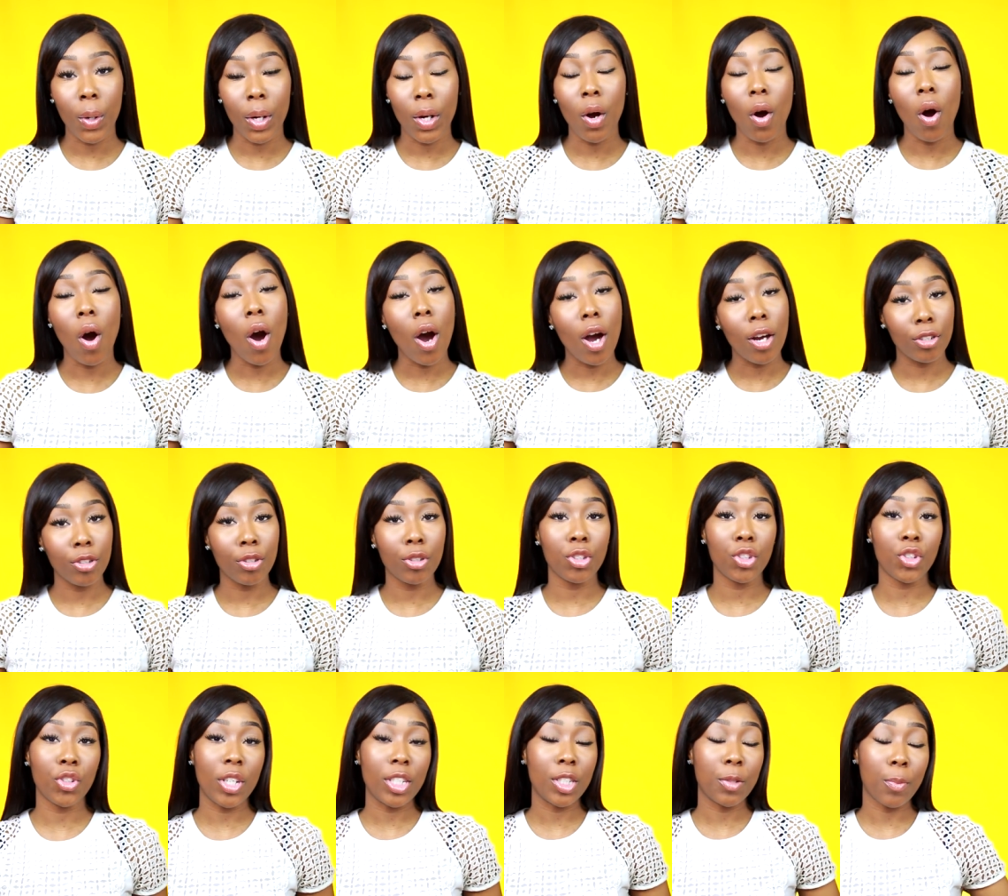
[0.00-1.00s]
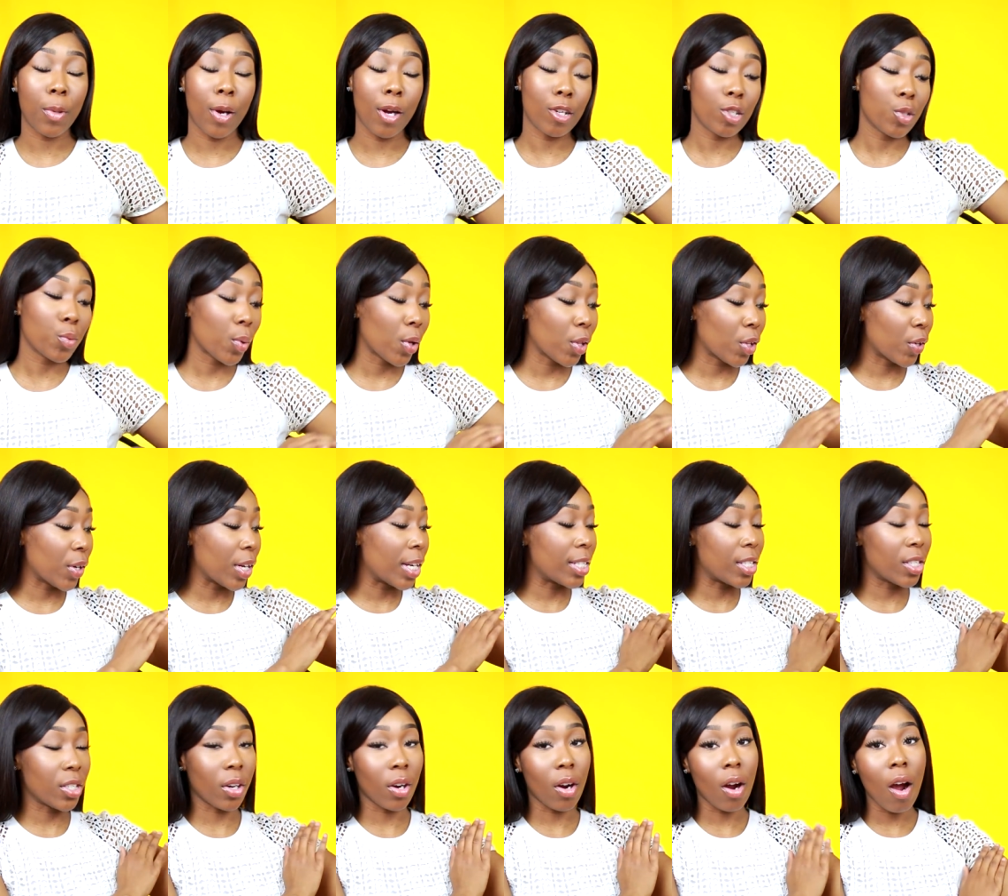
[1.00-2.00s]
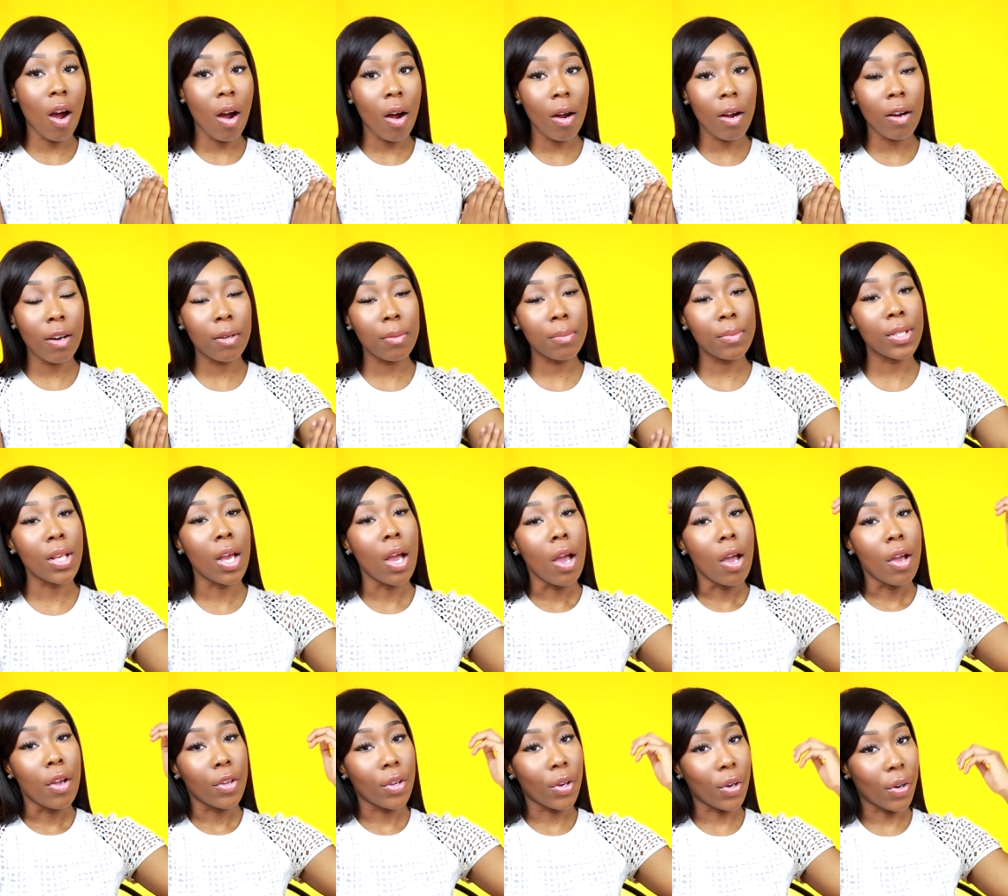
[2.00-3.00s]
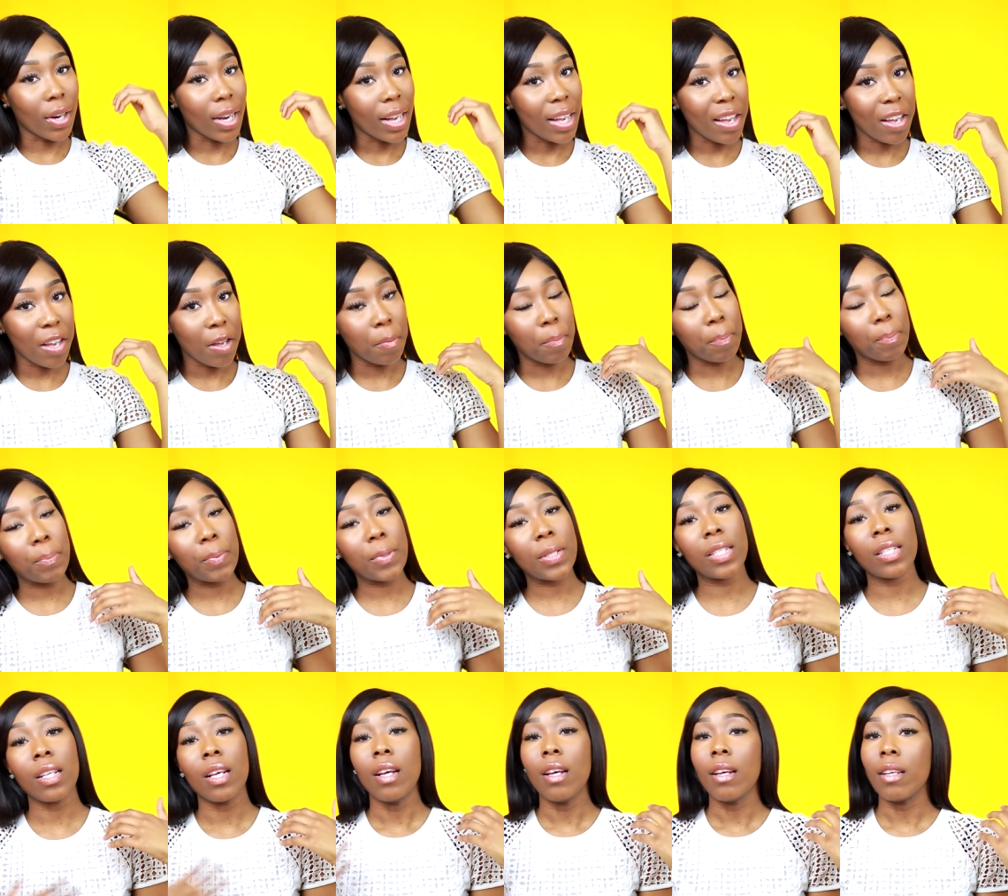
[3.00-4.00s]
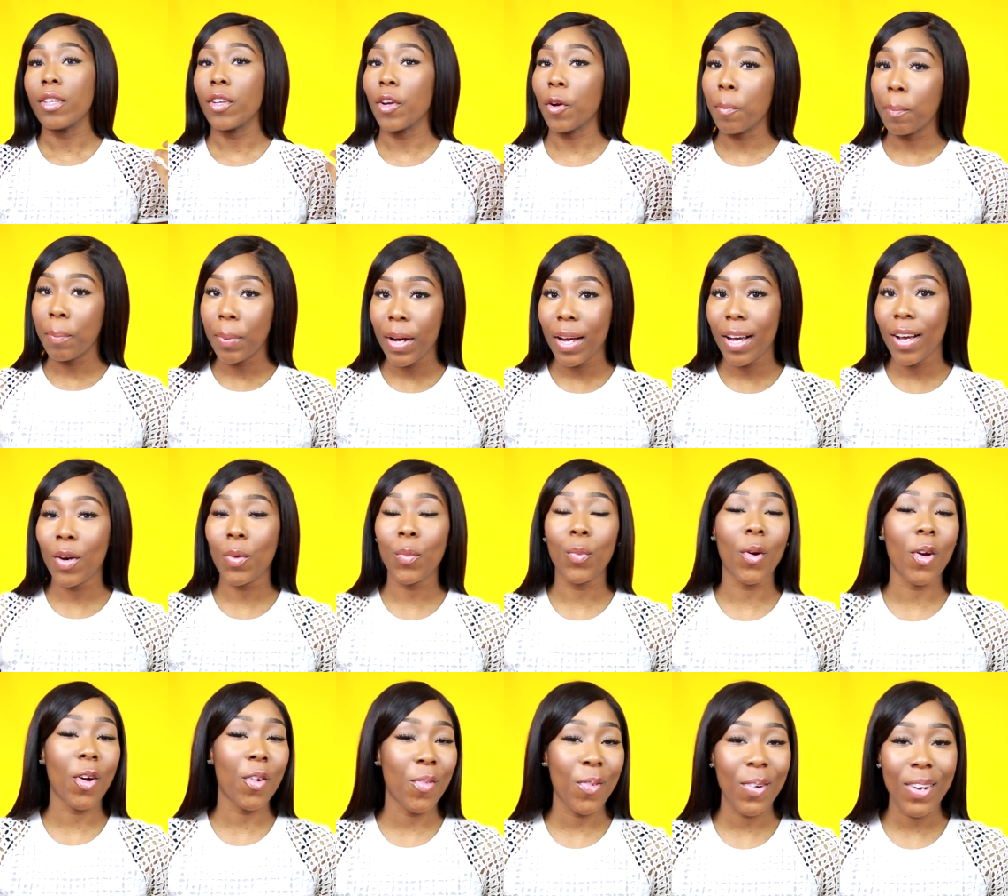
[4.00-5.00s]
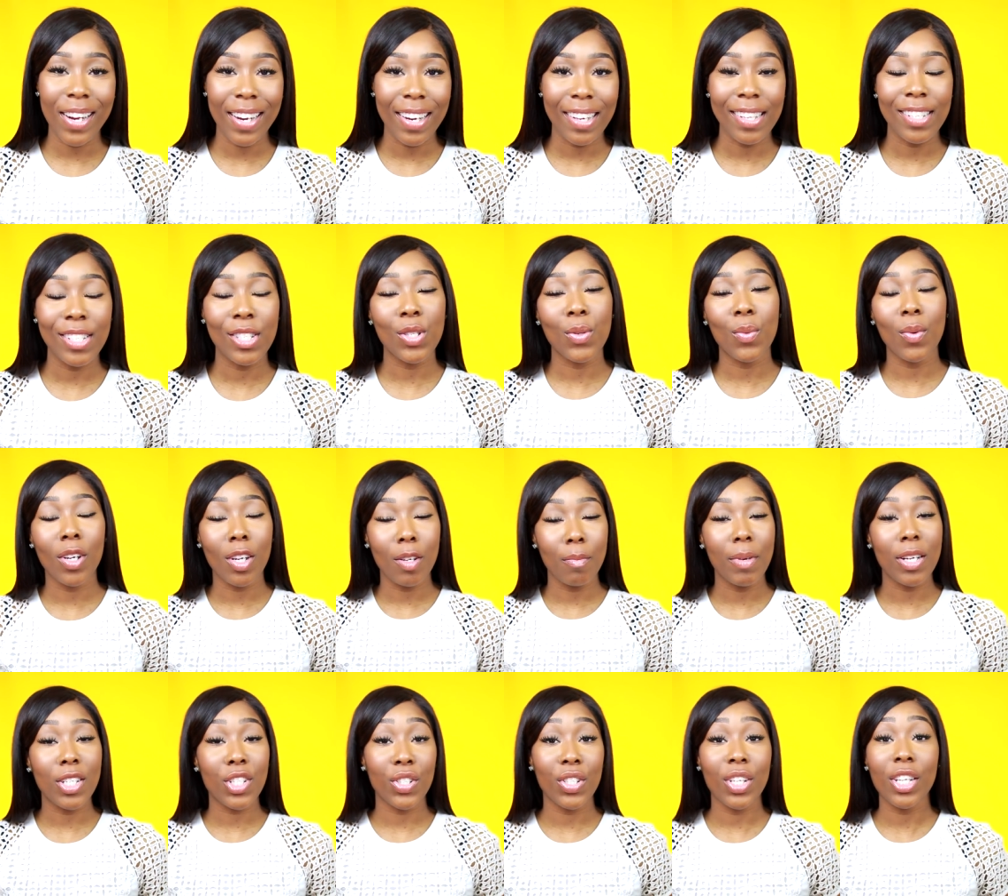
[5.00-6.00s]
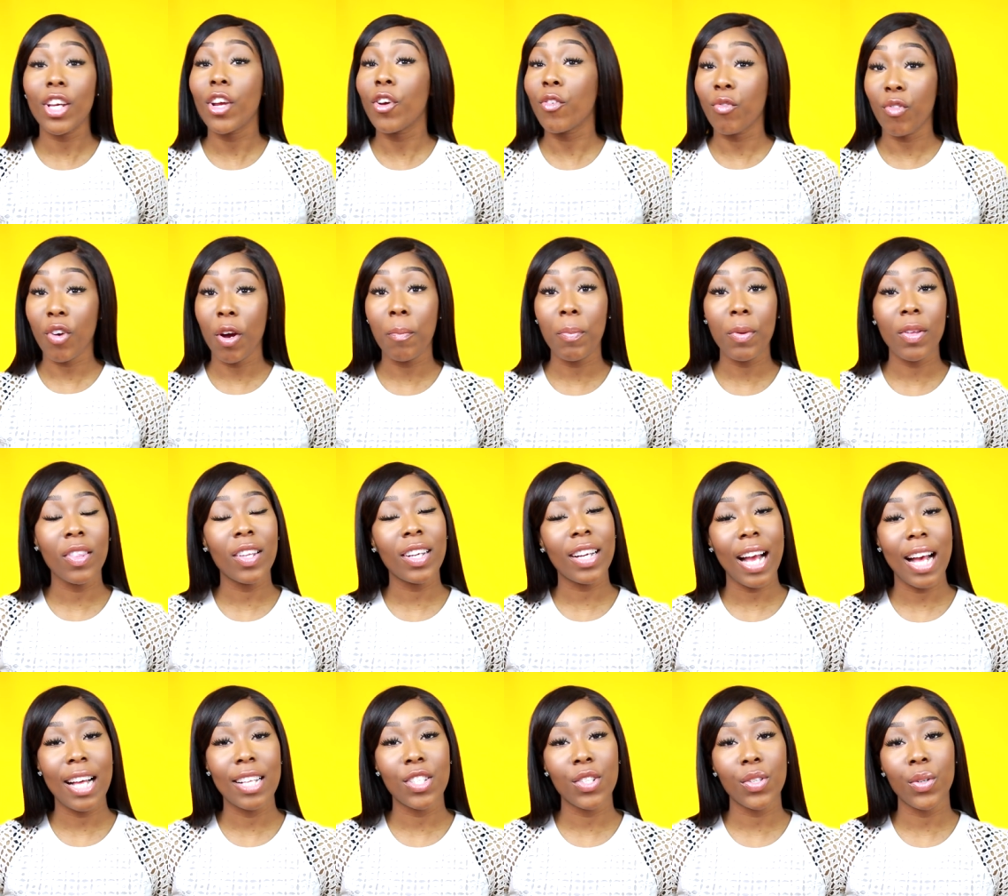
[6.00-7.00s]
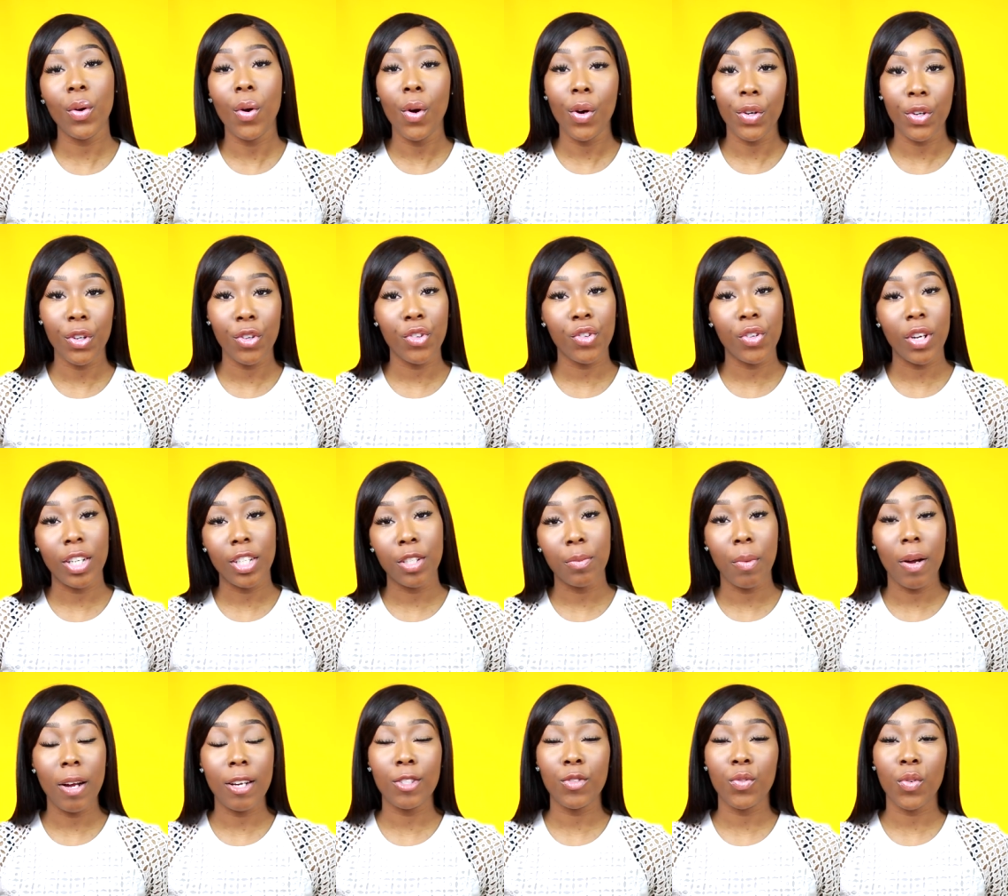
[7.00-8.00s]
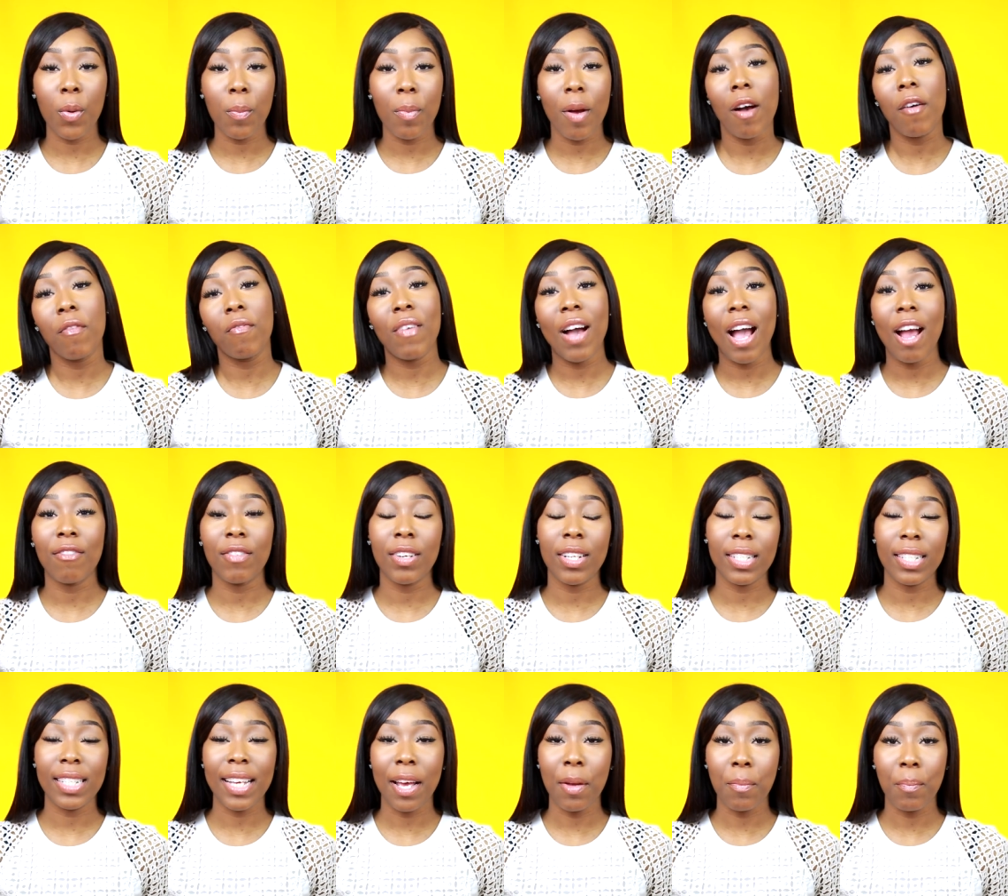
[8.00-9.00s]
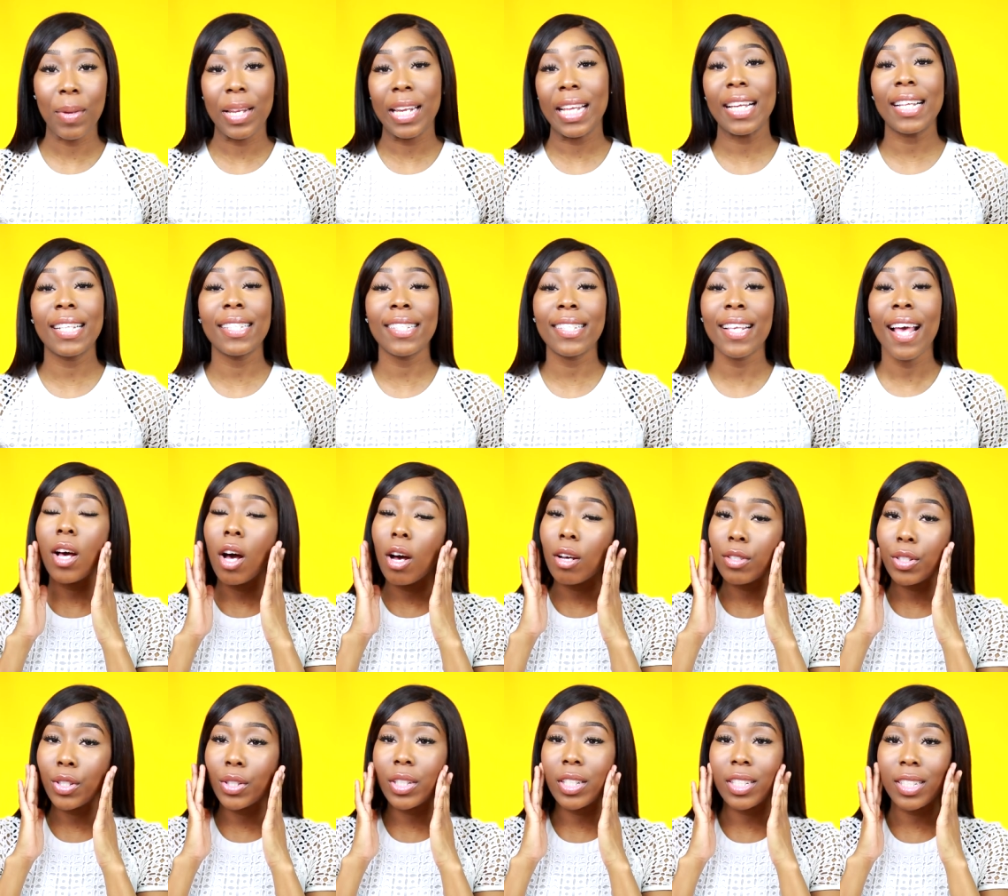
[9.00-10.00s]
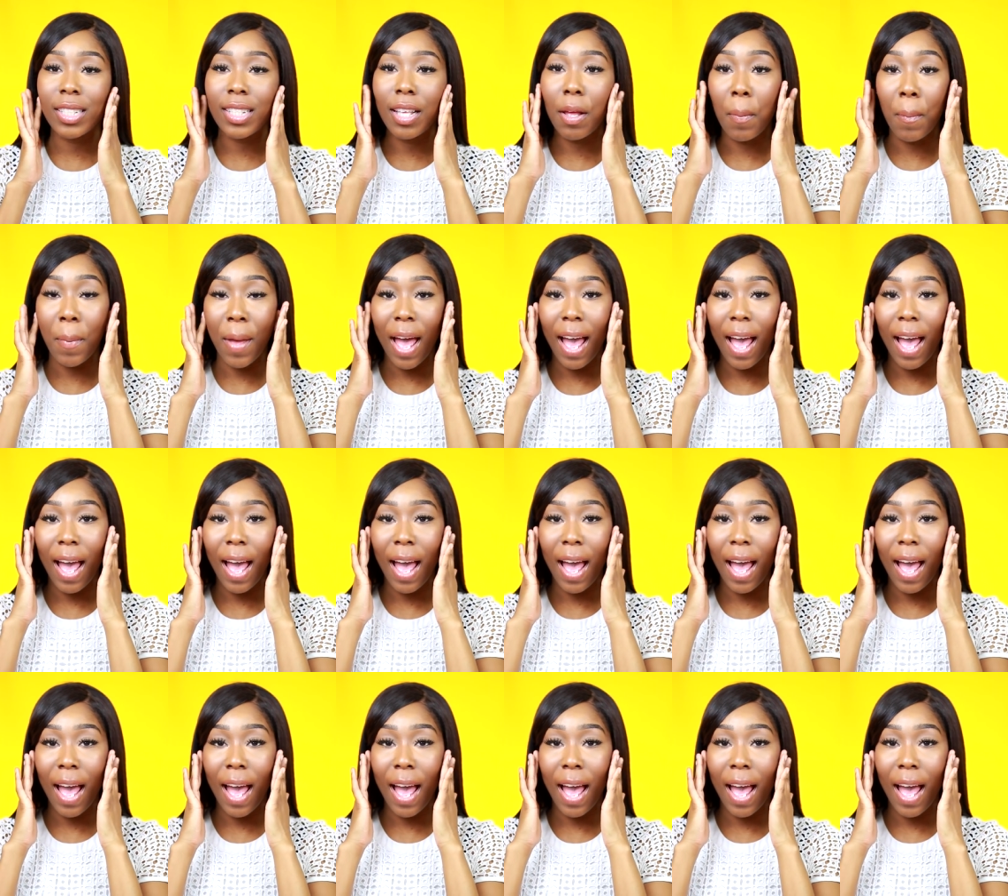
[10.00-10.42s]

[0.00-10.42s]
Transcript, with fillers: oil on your stretch marks, whether it's your arms, your hips, your butt, wherever it is, you wanna make sure that you're rubbing the castor on your stretch marks for about five to 10 minutes. Also good to